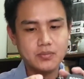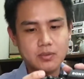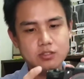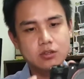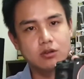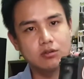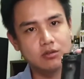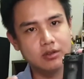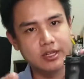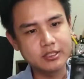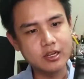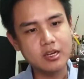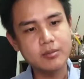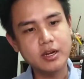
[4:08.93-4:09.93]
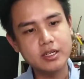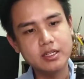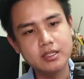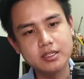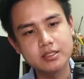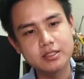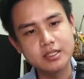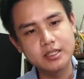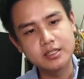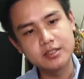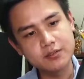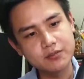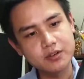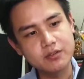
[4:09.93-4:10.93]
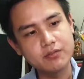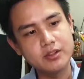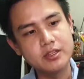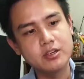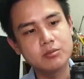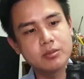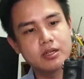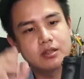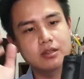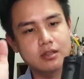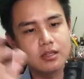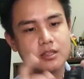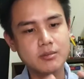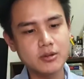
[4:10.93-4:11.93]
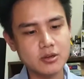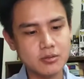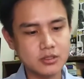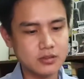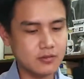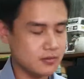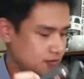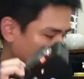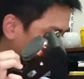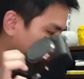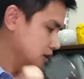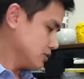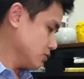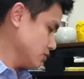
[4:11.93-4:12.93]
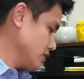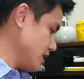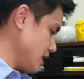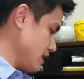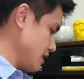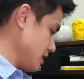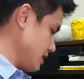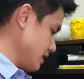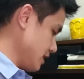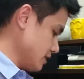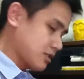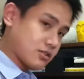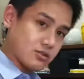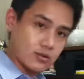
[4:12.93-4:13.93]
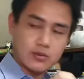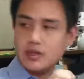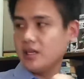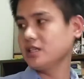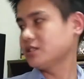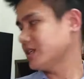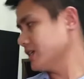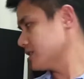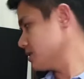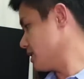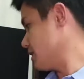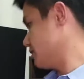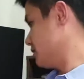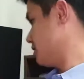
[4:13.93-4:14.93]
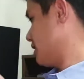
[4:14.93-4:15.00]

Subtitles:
So let's talk about it in a different video, but the purpose of today is to really test out the